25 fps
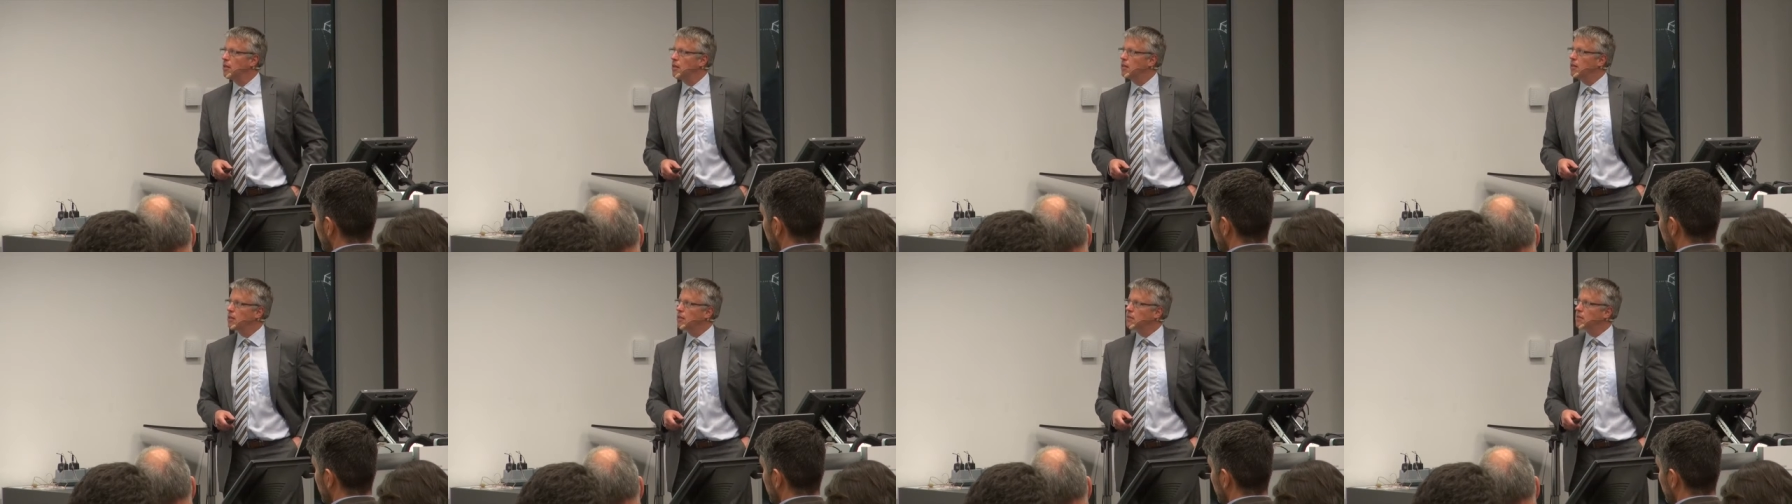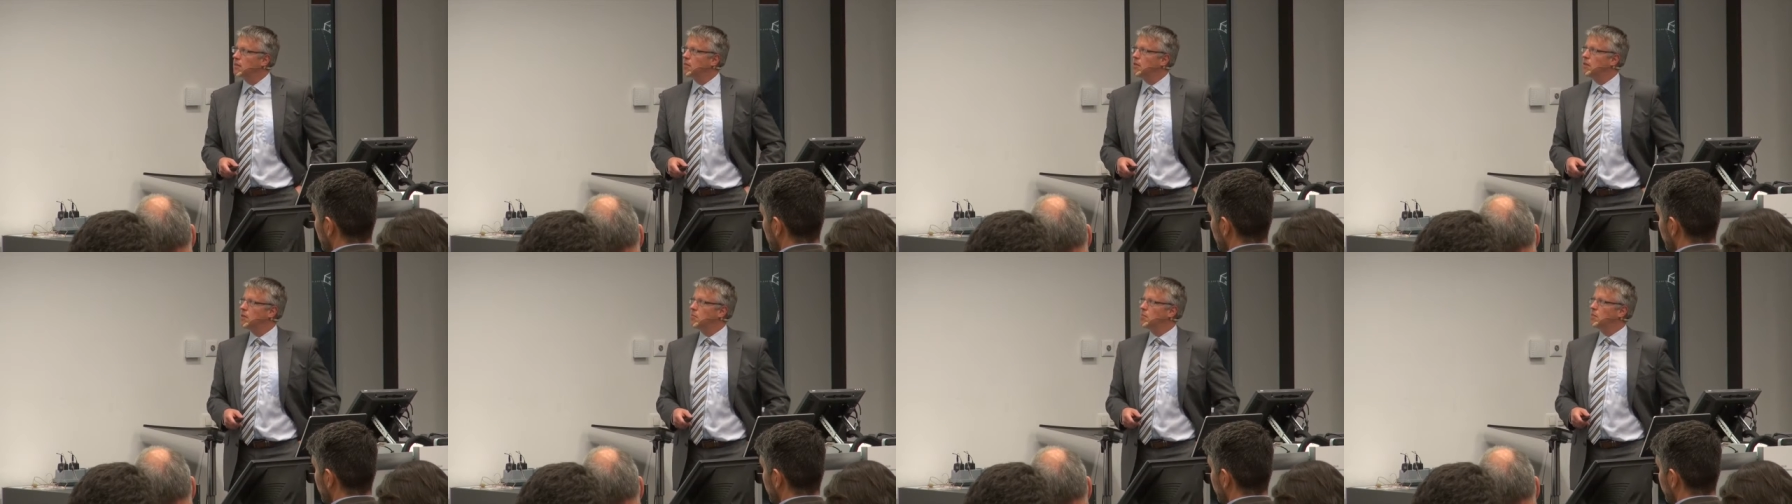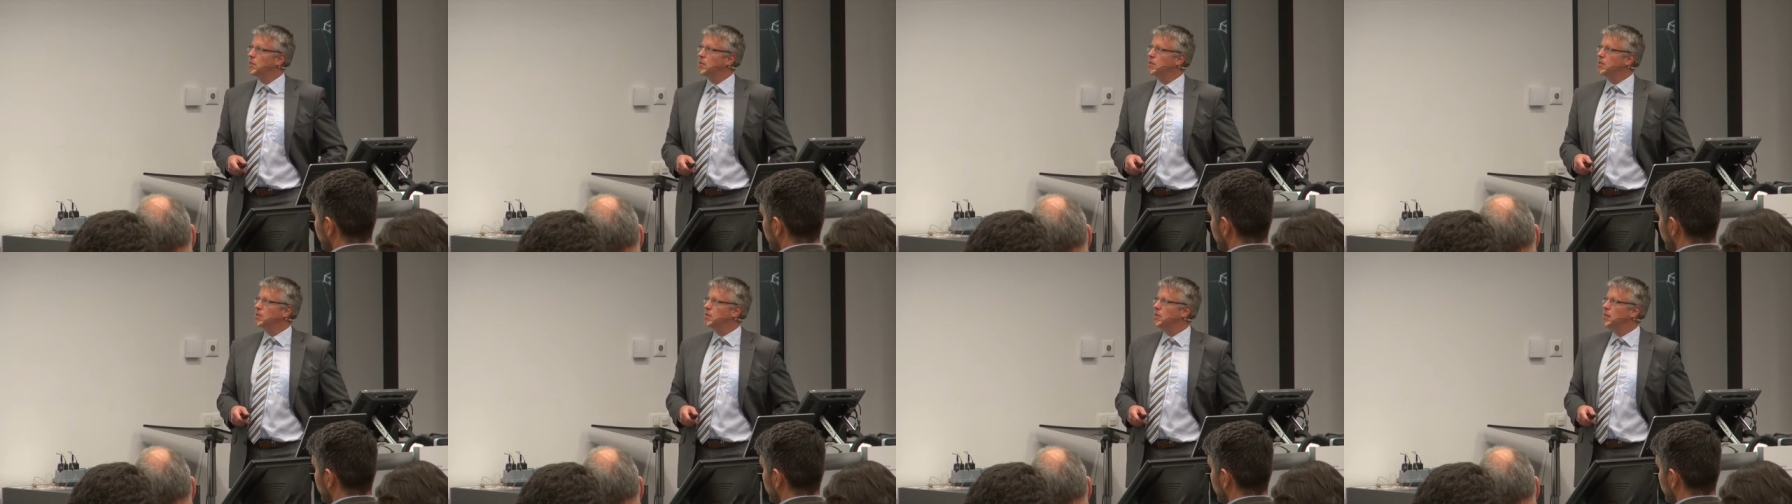
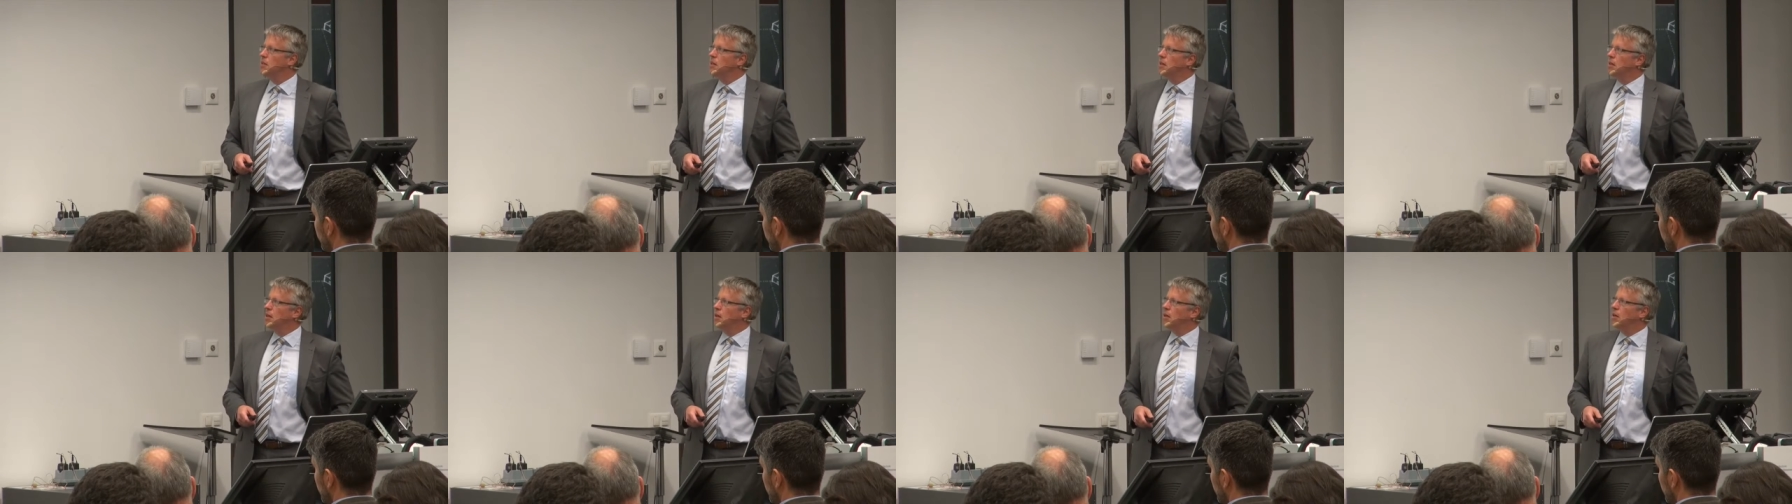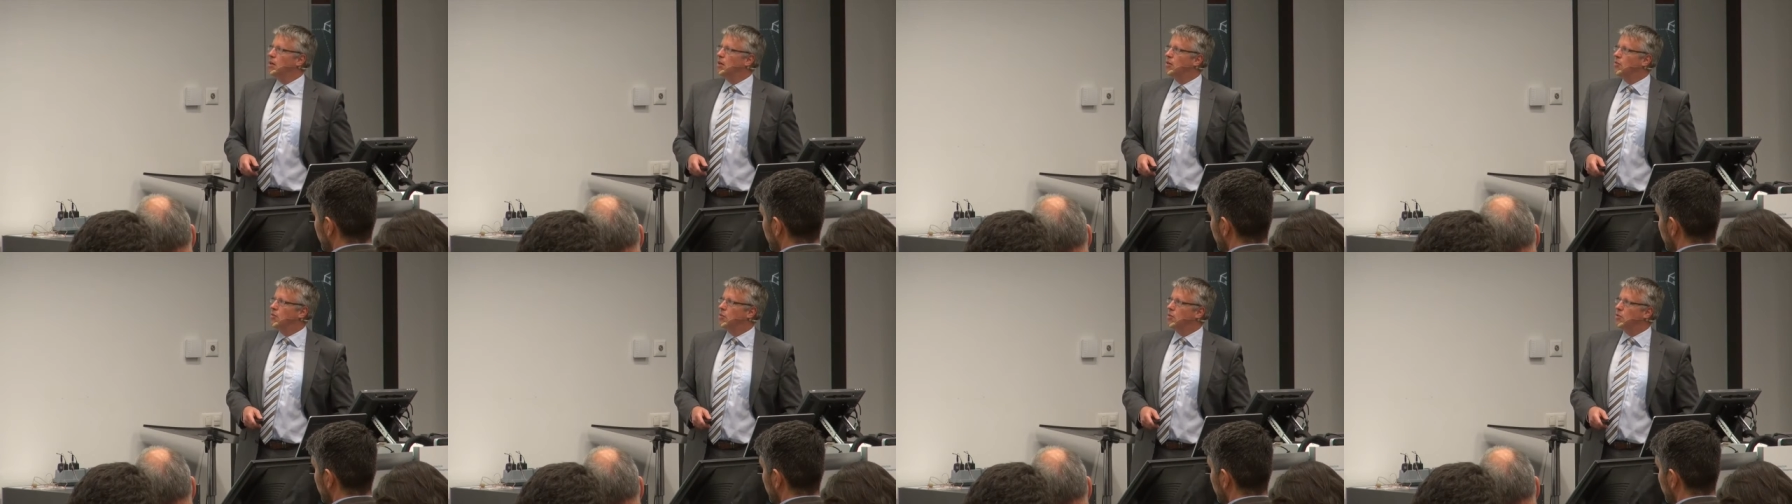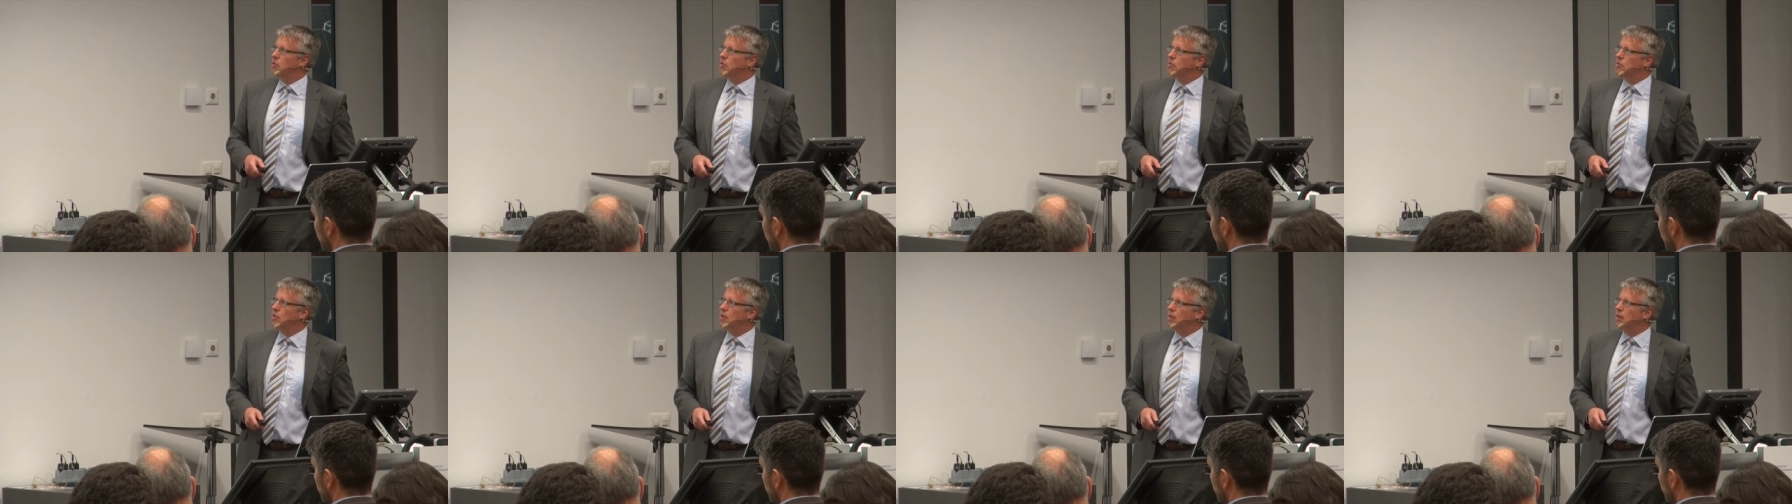examples.
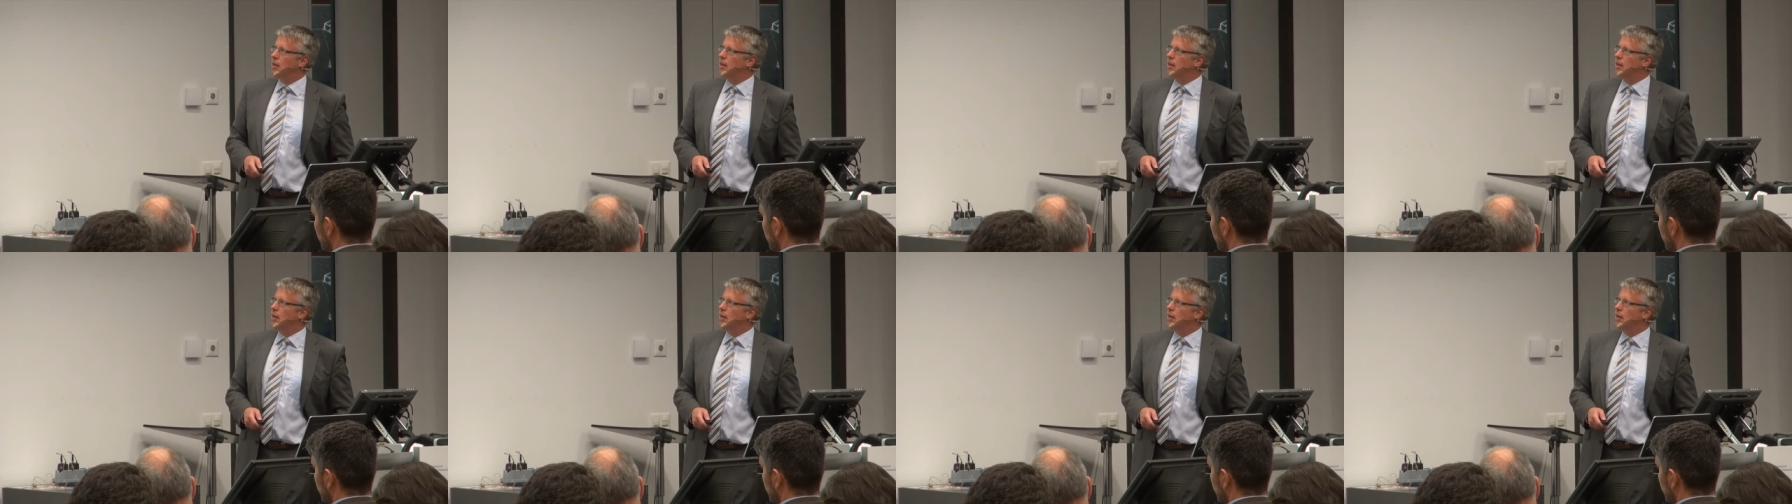One of the